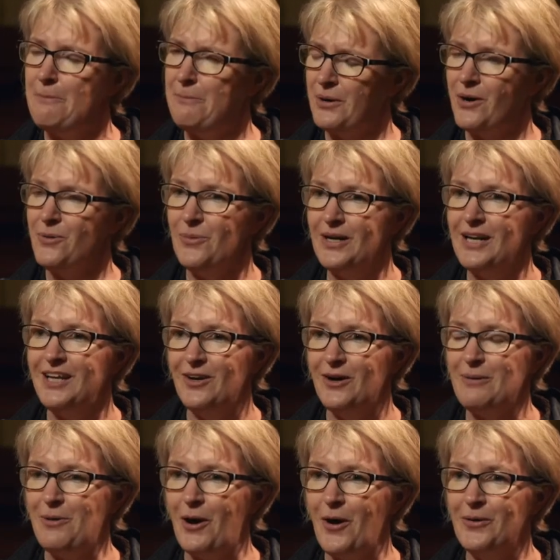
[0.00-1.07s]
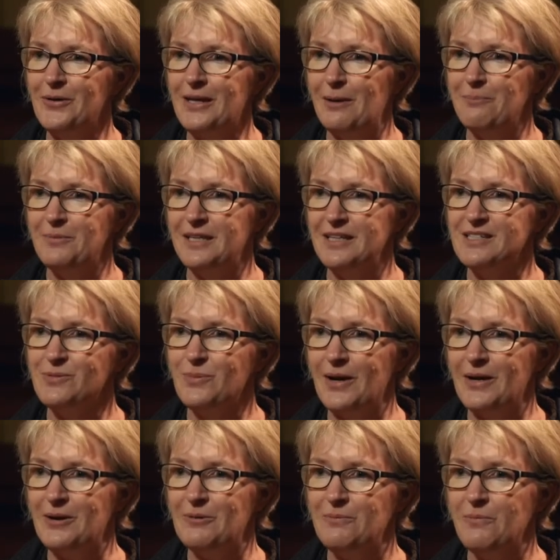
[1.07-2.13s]
but I really like my own company as
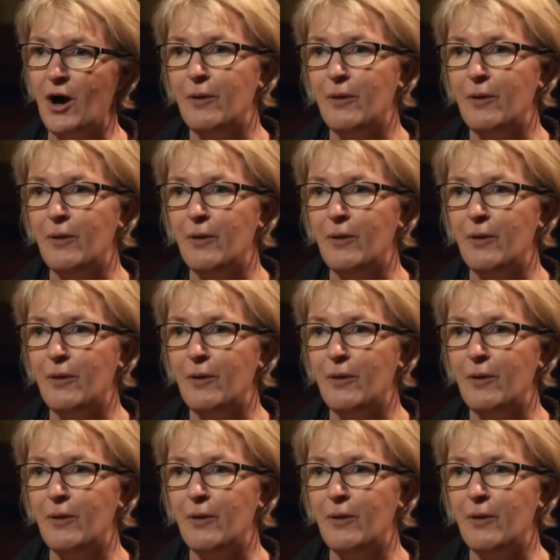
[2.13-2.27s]
well.